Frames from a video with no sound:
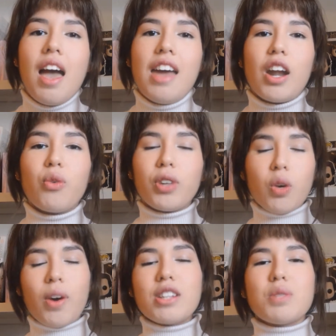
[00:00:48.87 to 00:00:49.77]
and I
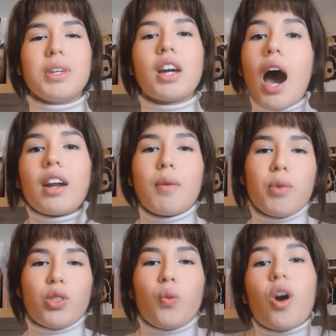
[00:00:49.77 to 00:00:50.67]
really wanted to be caught up
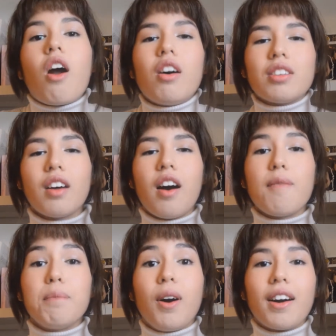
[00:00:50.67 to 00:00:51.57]
with the world
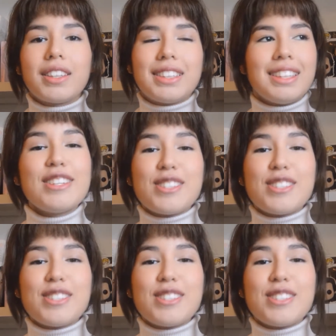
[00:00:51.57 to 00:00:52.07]
of books.